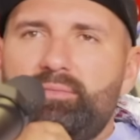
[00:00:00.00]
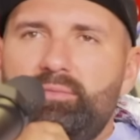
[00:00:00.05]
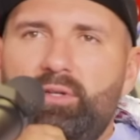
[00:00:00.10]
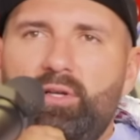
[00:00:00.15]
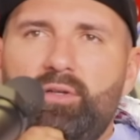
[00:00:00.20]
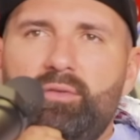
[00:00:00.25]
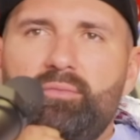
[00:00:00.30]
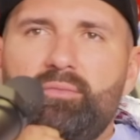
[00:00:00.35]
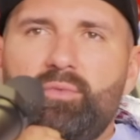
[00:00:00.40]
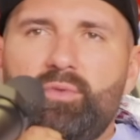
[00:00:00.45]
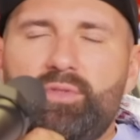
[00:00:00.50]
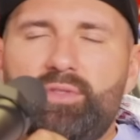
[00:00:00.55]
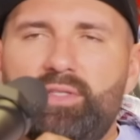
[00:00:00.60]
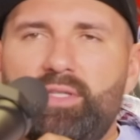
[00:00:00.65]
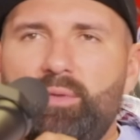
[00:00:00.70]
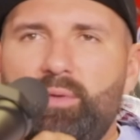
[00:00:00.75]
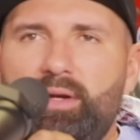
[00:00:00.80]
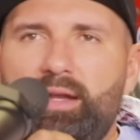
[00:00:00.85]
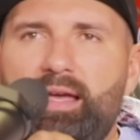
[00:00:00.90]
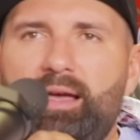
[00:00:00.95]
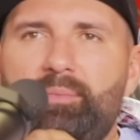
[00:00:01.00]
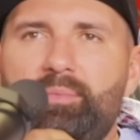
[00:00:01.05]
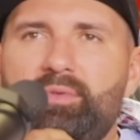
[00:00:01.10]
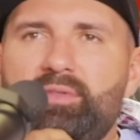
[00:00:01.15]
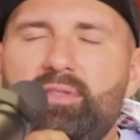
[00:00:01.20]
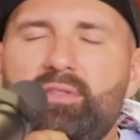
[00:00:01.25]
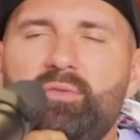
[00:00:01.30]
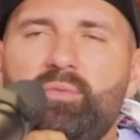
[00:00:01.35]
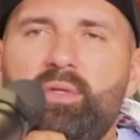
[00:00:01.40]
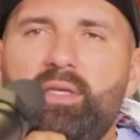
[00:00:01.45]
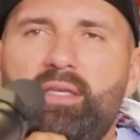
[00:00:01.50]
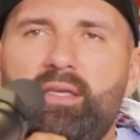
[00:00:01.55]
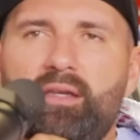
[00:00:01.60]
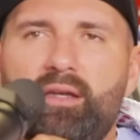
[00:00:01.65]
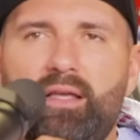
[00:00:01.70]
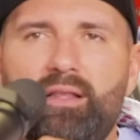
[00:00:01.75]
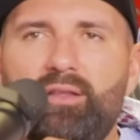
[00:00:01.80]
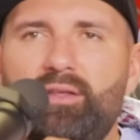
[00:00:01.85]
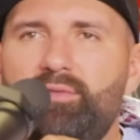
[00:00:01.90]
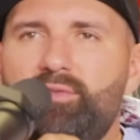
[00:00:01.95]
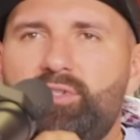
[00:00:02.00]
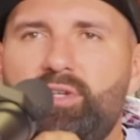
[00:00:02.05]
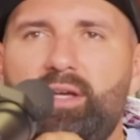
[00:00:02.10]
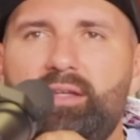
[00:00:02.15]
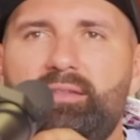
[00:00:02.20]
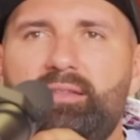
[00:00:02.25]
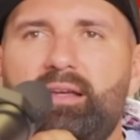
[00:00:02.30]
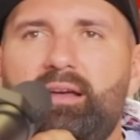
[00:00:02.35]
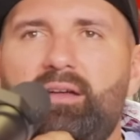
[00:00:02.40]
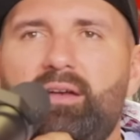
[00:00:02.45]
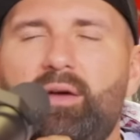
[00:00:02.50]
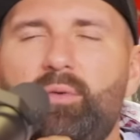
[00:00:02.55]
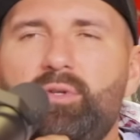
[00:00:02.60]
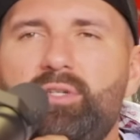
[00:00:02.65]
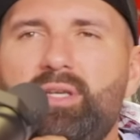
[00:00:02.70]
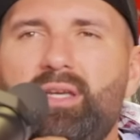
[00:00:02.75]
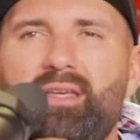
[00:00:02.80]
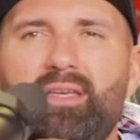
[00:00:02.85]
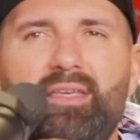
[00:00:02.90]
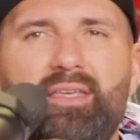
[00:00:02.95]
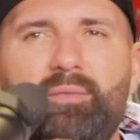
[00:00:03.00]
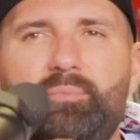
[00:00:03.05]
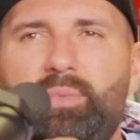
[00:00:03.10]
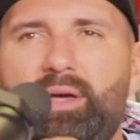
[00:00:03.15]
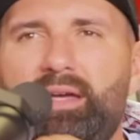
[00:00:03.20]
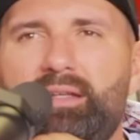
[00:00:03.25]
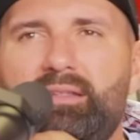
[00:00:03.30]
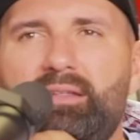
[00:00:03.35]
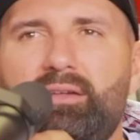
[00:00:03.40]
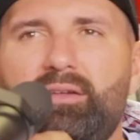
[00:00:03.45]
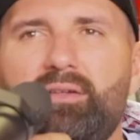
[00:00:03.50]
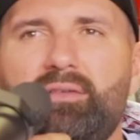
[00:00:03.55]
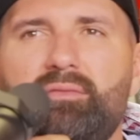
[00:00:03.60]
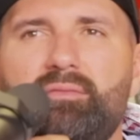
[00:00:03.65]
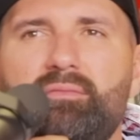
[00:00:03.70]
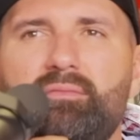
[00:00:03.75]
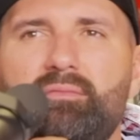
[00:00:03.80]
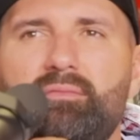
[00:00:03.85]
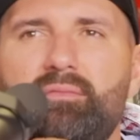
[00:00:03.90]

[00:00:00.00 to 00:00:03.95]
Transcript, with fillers: Well, we'll see what happens this weekend. I love Chi Town. I wish I could get back there.